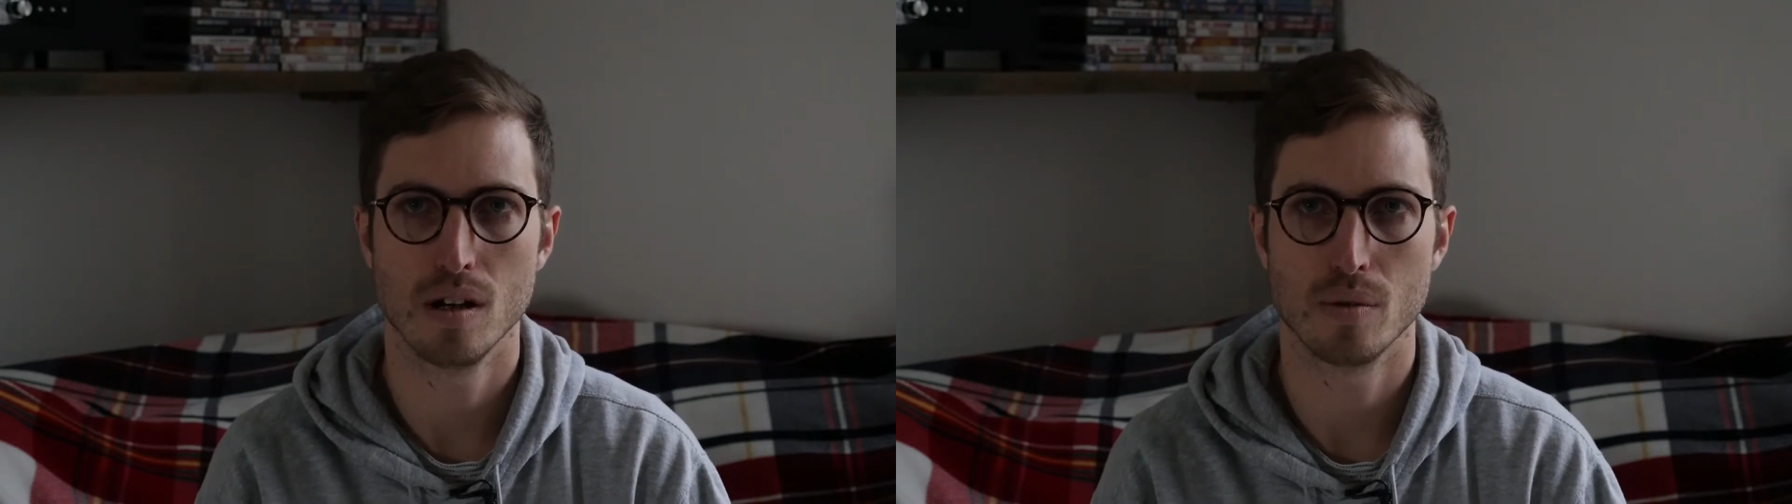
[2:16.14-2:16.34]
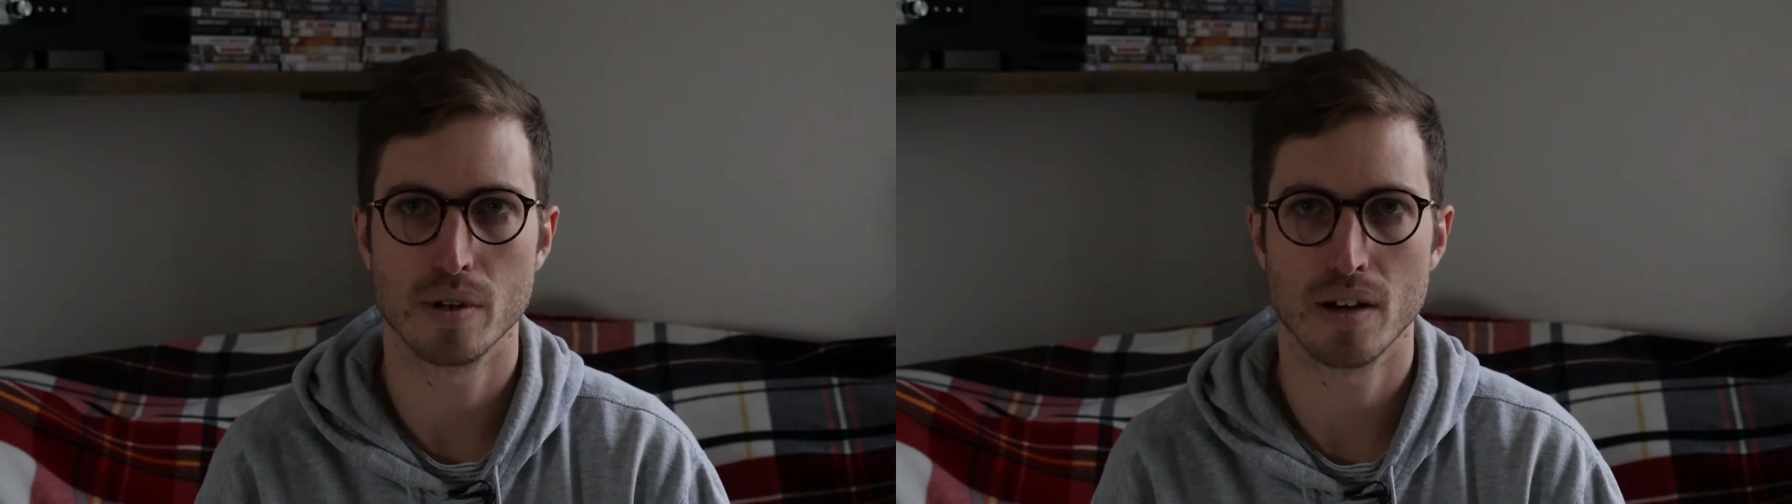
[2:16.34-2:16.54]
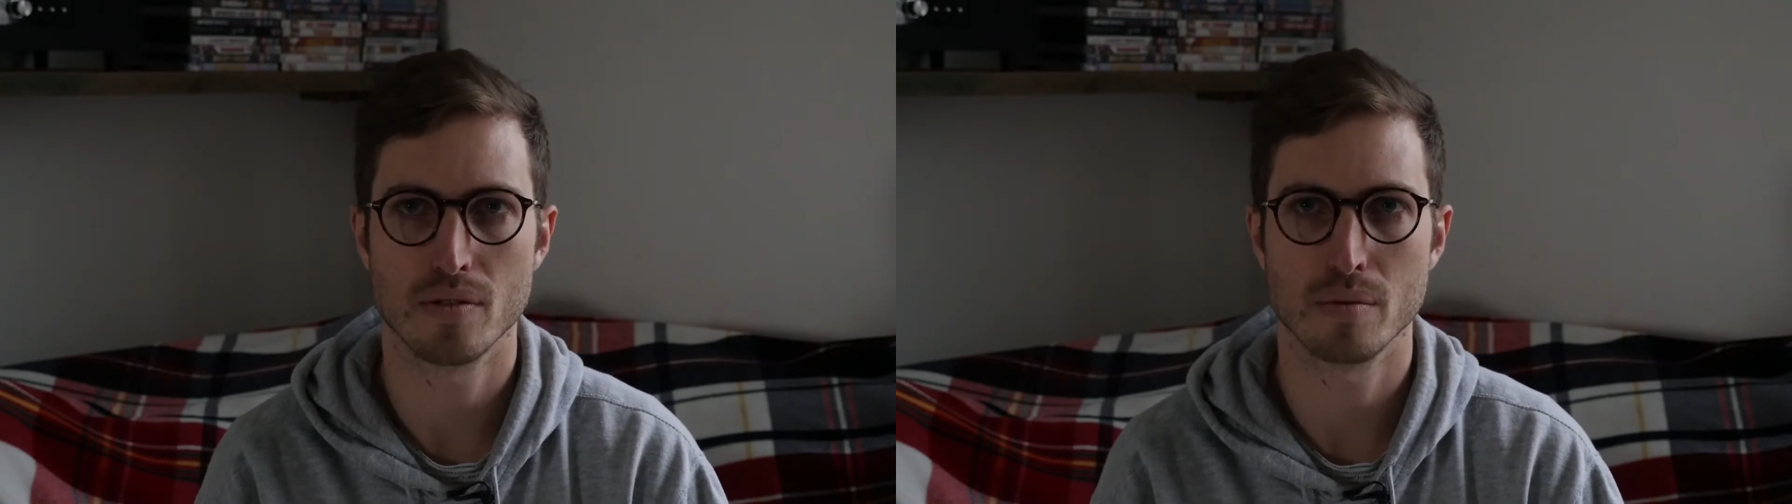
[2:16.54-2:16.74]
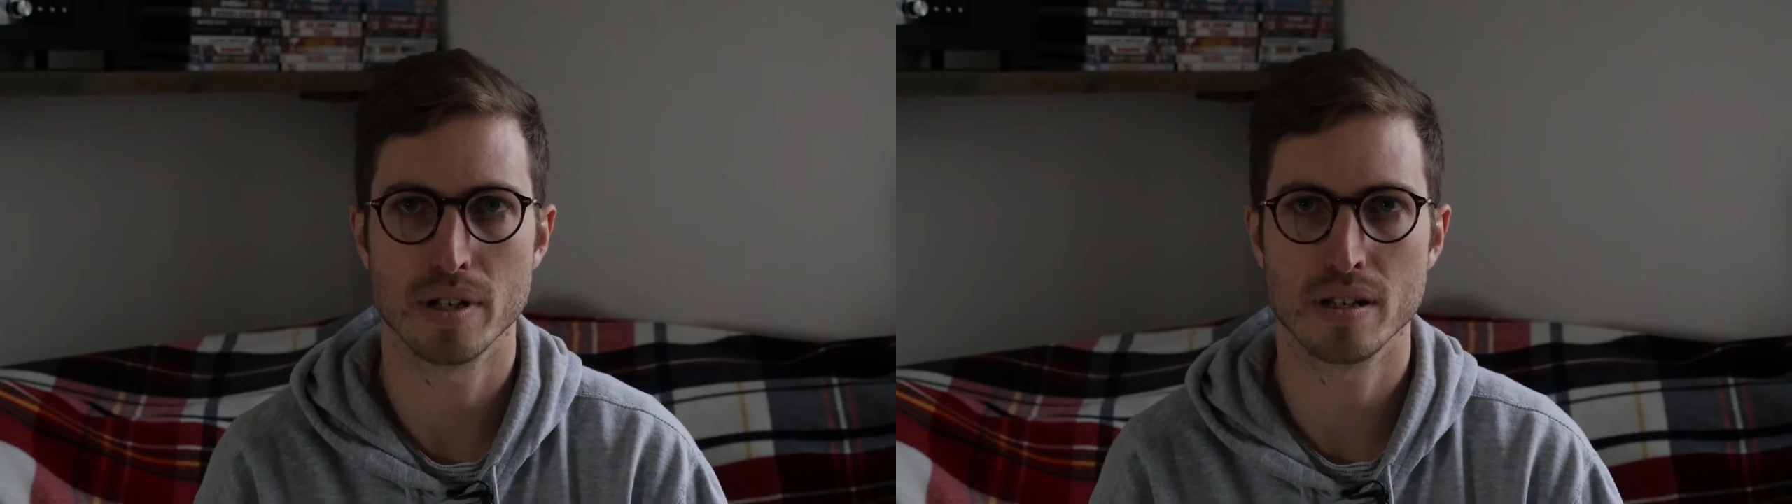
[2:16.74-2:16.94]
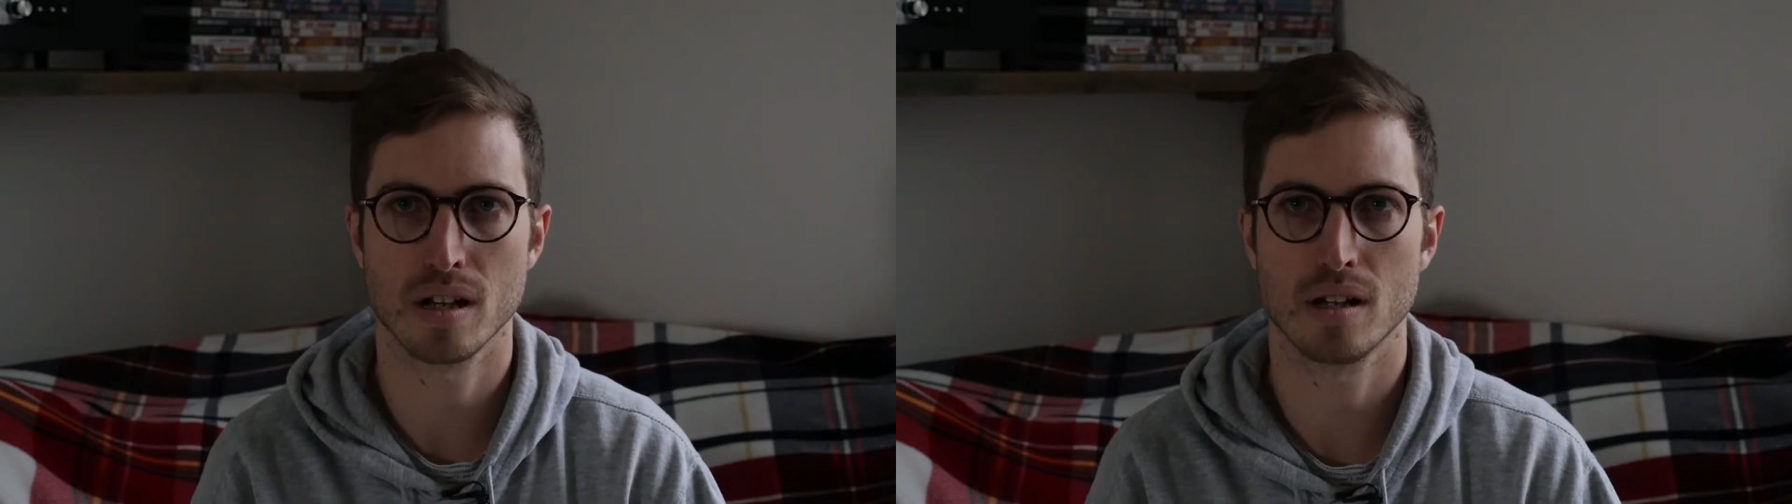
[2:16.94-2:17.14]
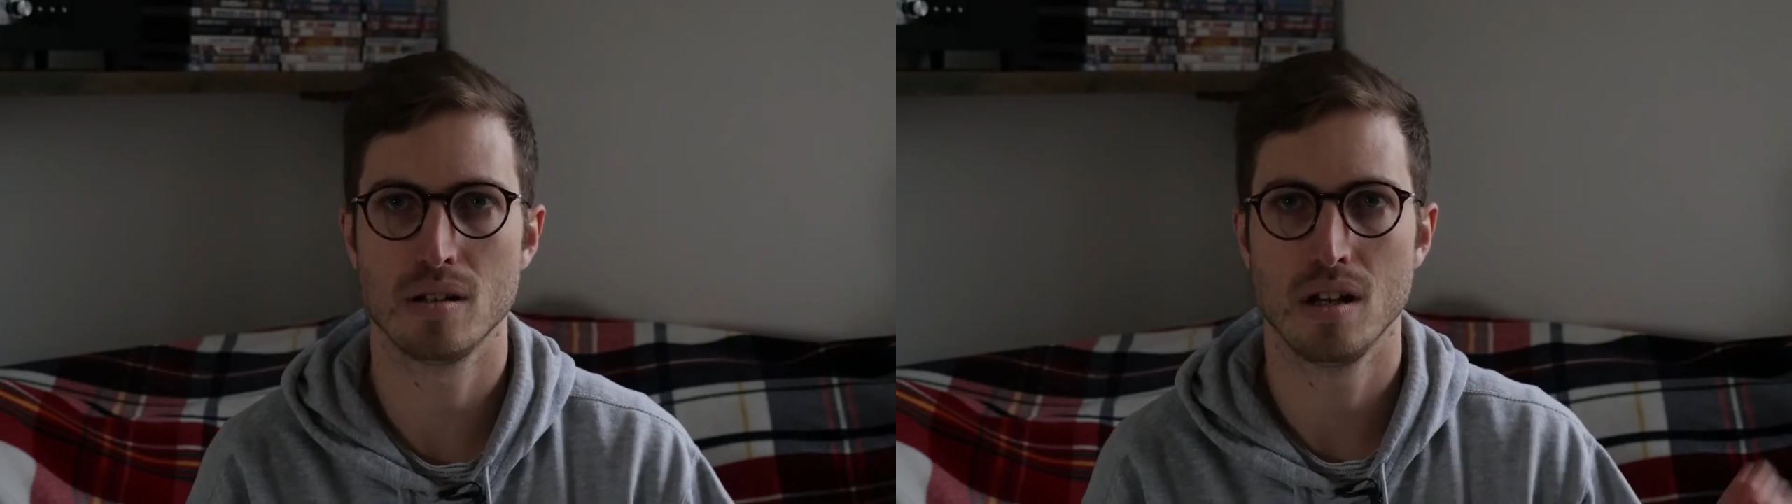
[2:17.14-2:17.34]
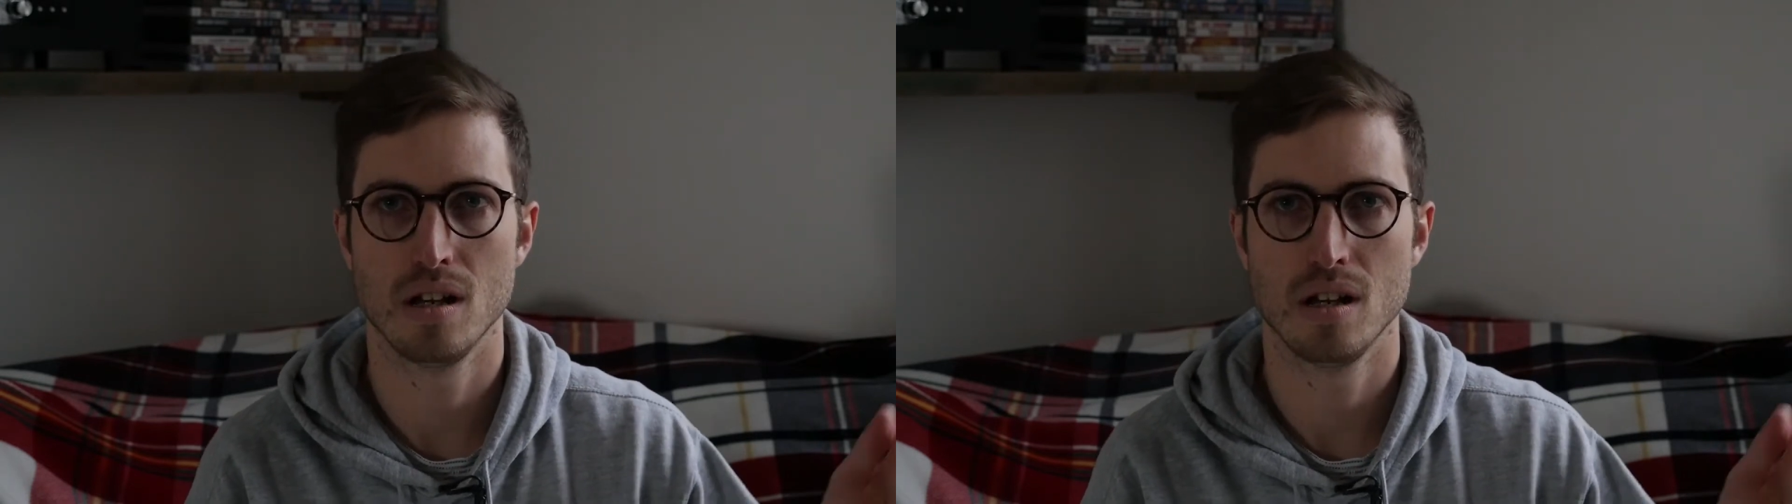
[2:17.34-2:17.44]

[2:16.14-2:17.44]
We have a window